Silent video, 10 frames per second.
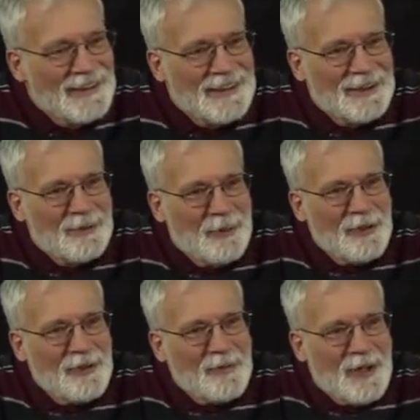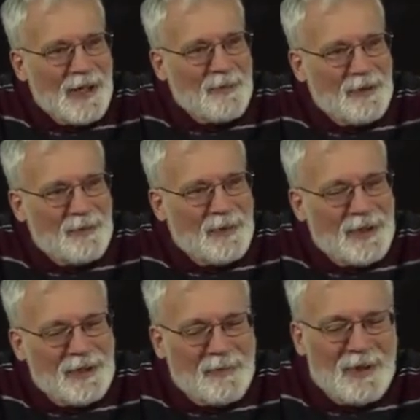Uh, one of them happened to
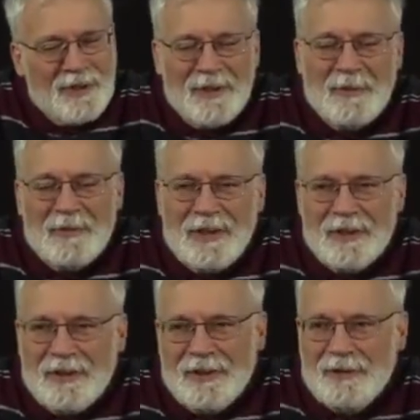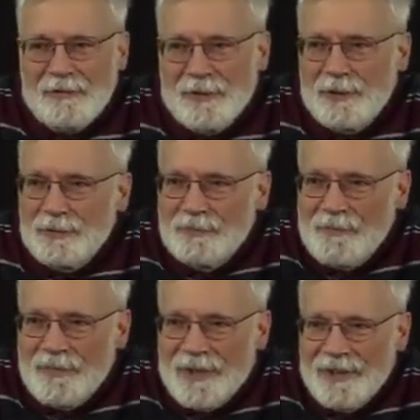be a man named Antony Flew.
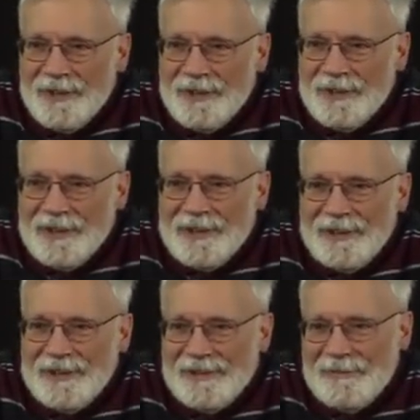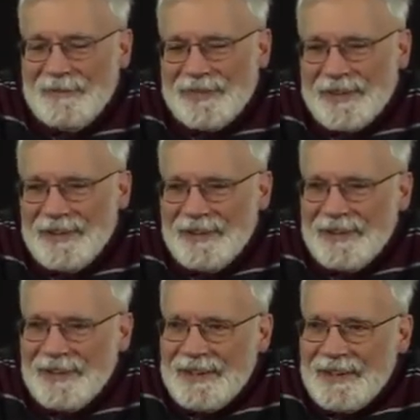Uh,
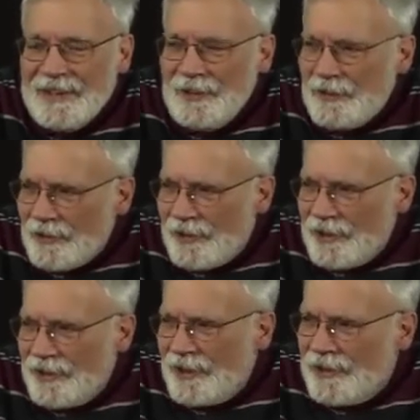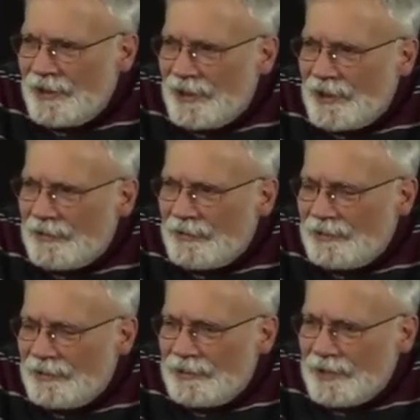and interestingly
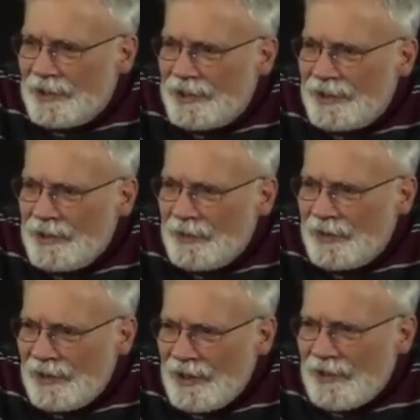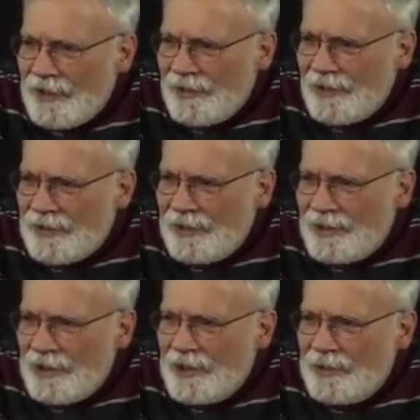enough, uh, he was an atheist at the
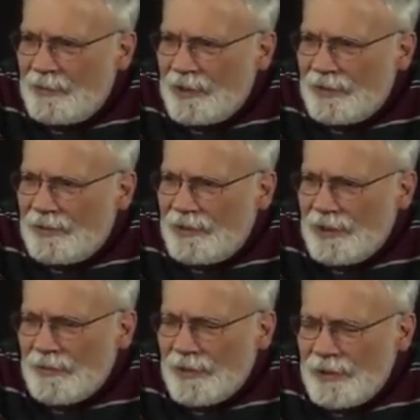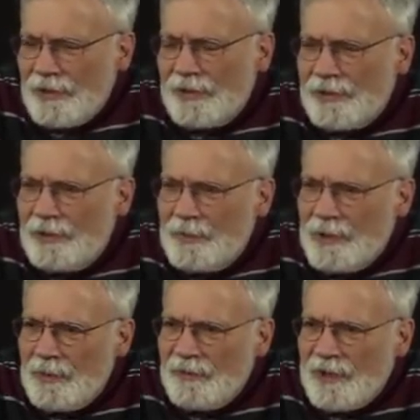time, but several years ago,
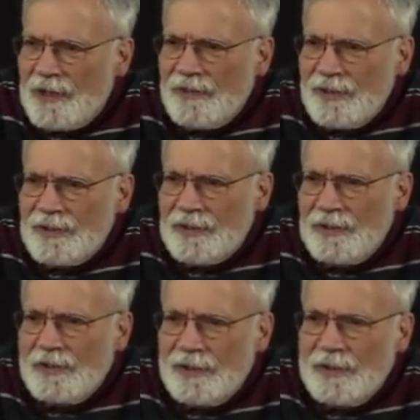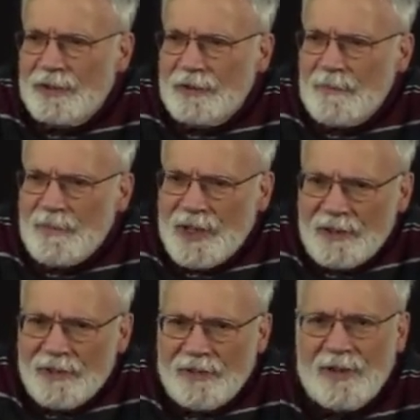maybe five, six years ago, in
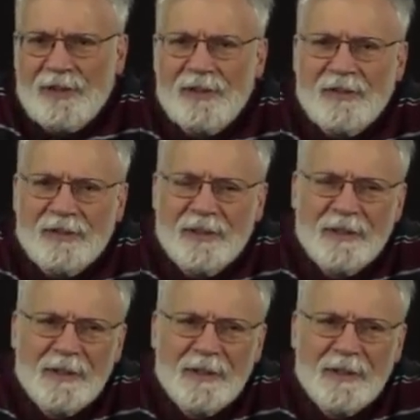his 80s,